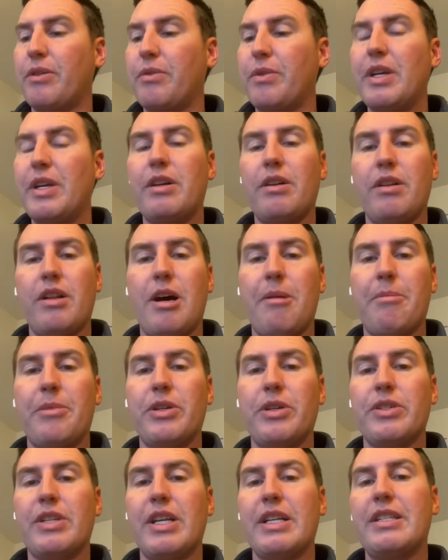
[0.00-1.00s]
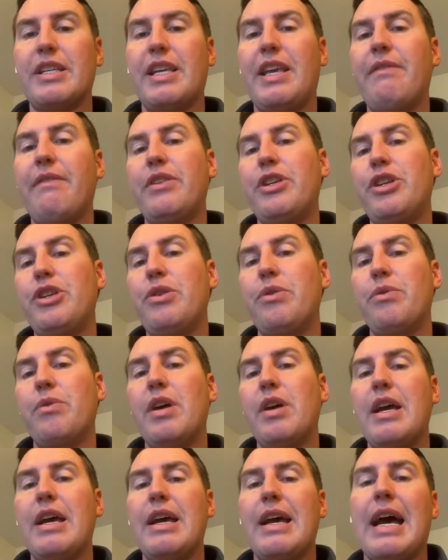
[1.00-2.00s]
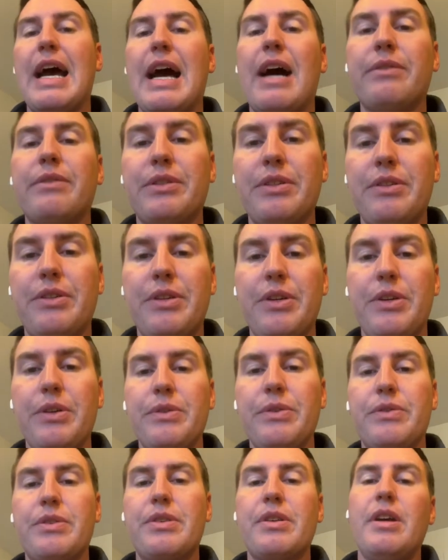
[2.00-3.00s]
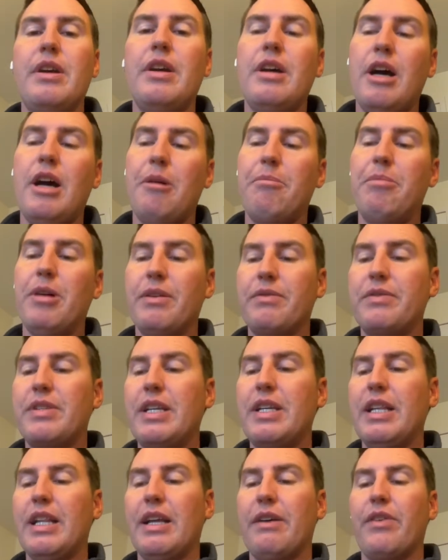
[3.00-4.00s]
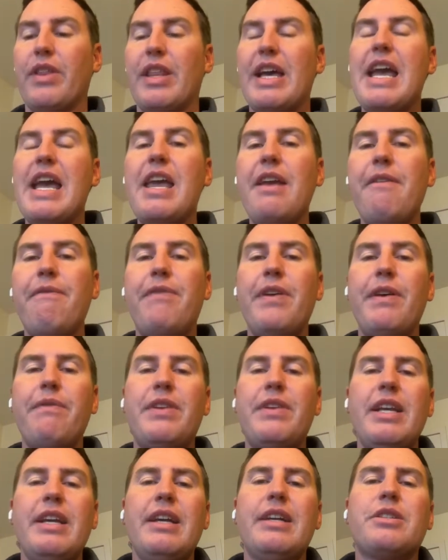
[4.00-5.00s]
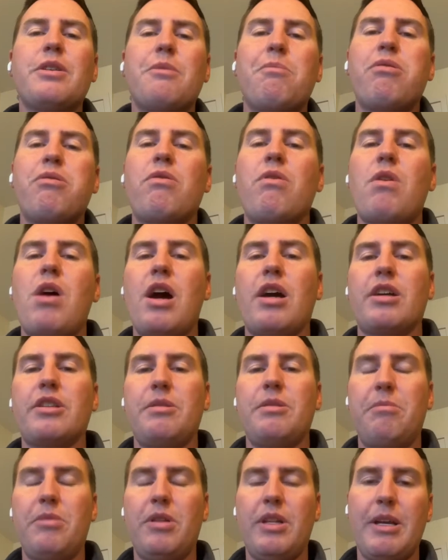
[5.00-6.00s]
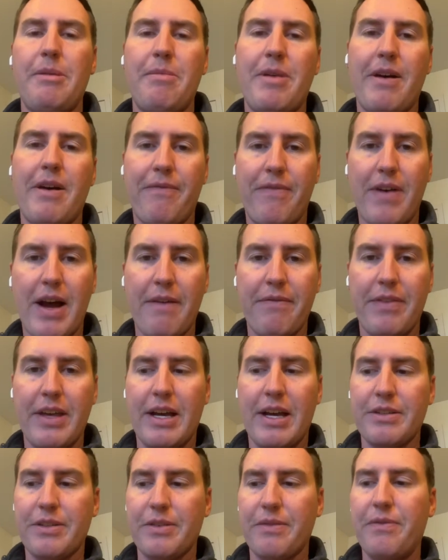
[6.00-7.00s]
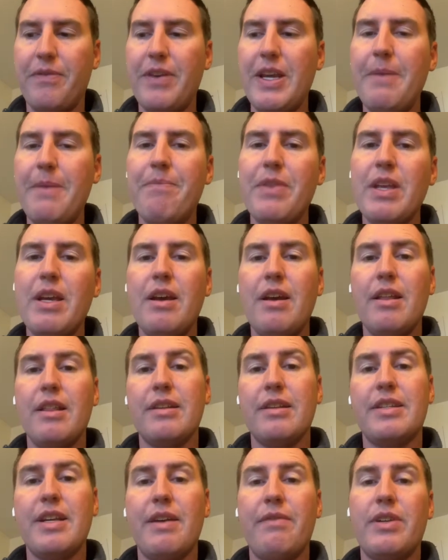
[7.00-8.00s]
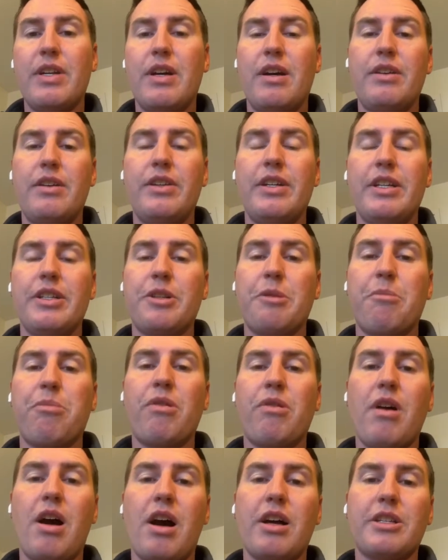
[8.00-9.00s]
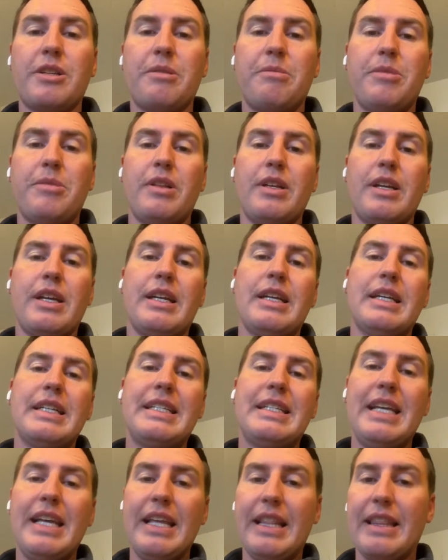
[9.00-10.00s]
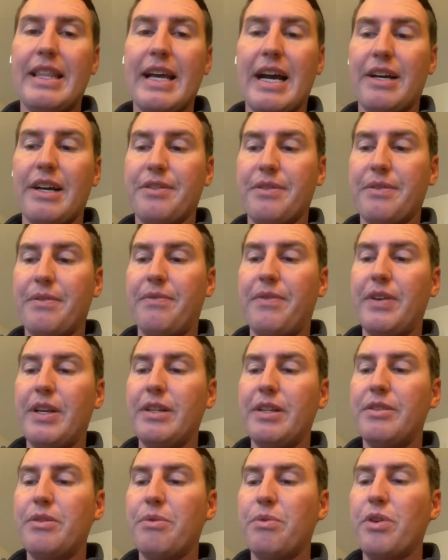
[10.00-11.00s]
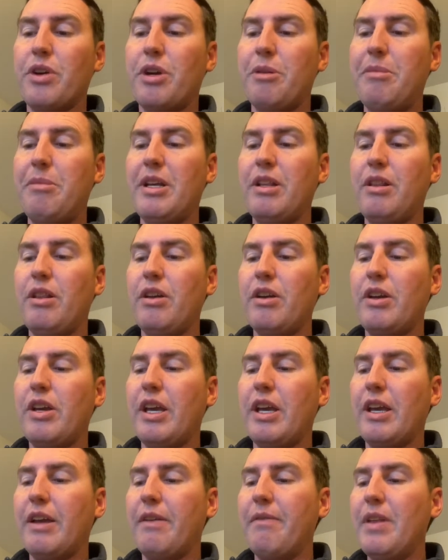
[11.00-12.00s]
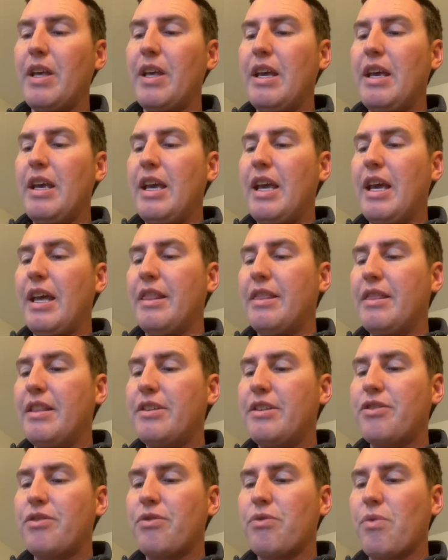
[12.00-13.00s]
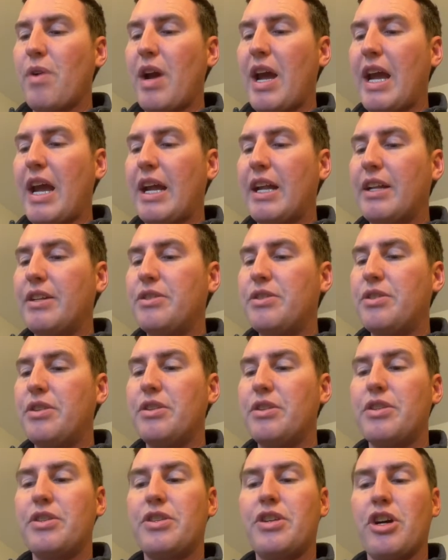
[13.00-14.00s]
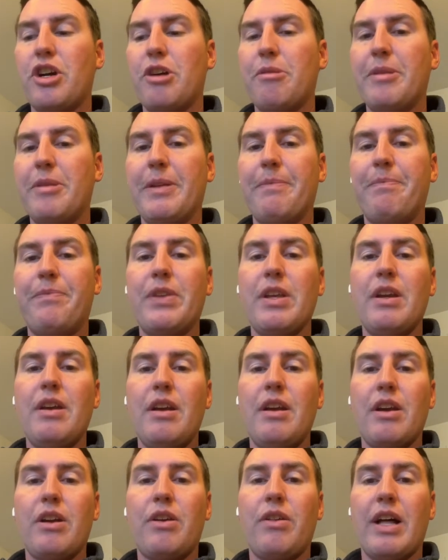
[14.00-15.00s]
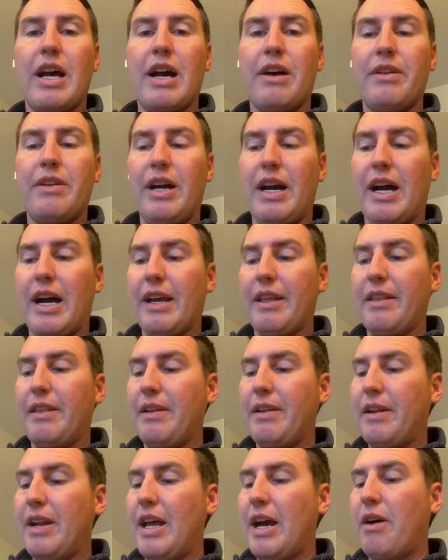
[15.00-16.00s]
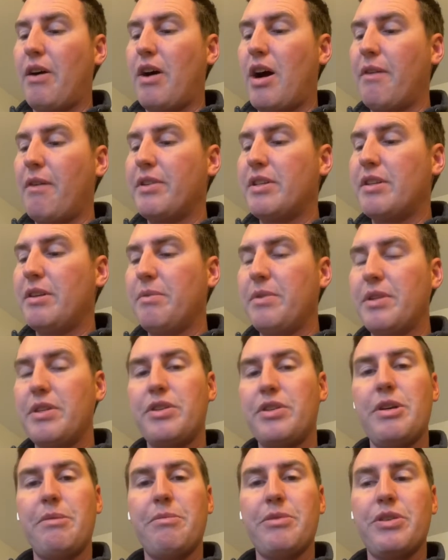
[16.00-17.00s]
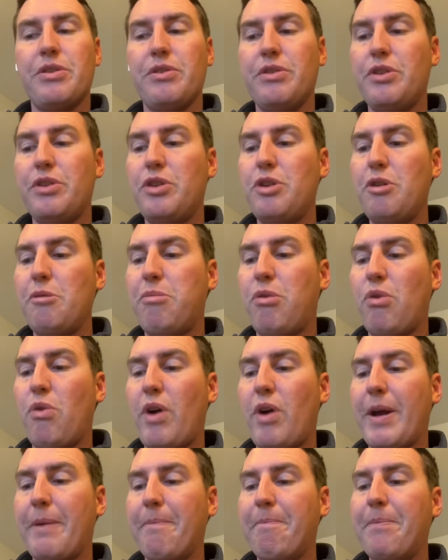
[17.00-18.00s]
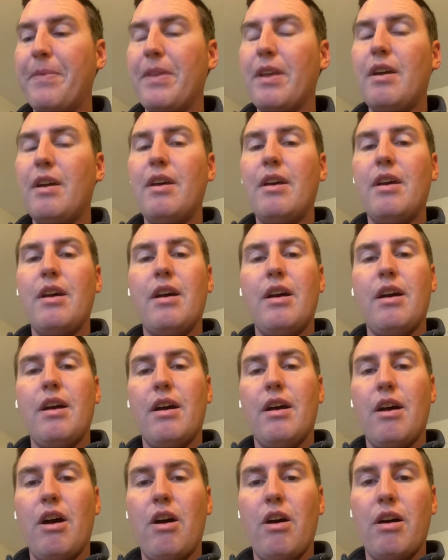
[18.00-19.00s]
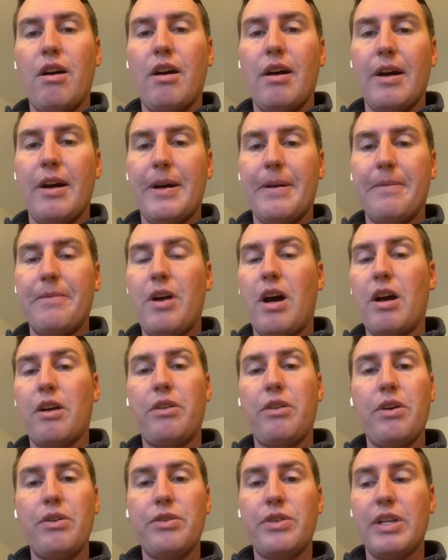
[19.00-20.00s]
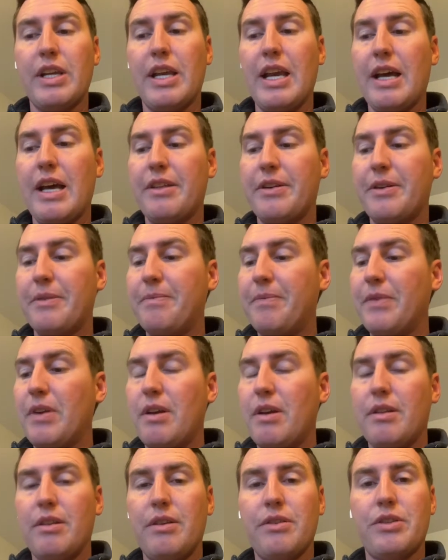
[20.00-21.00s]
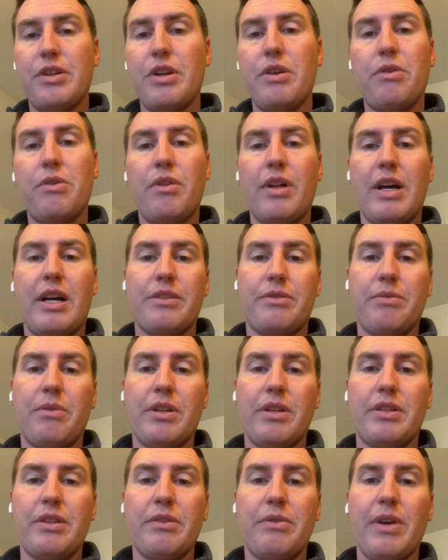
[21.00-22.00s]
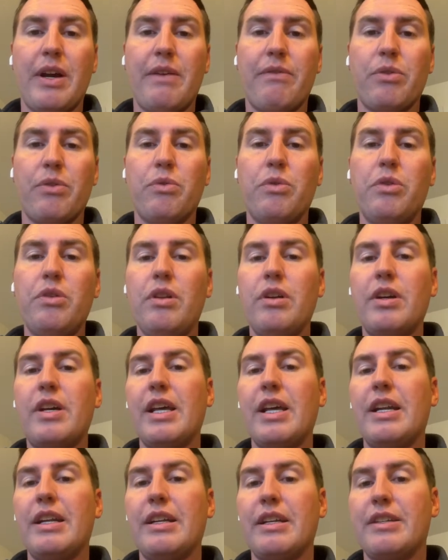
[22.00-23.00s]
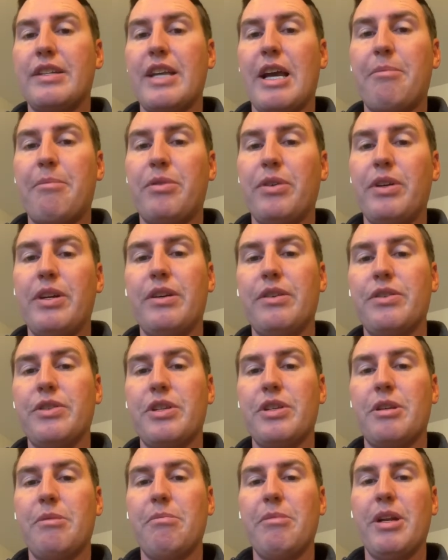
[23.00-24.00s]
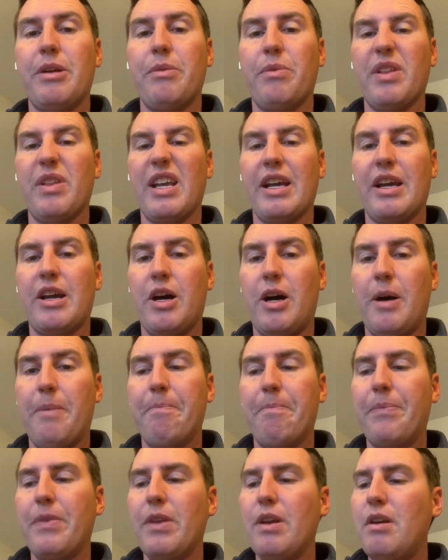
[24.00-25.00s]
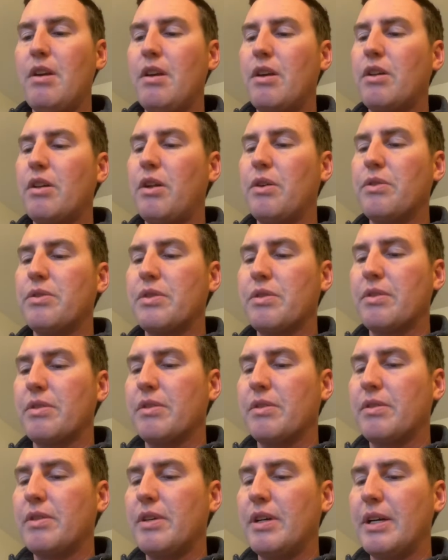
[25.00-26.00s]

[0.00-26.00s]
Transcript: 3 kilometers, that's giving you altitudes above sea level. The 850 is approximately about 5,000 feet. The 700 is approximately 10,000 feet. So we're going to be looking in this range to determine cloud height. Now, obviously, with the temperature and the dew point not close together, there's no clouds whatsoever. We'll look at an example here in just a minute where they come closer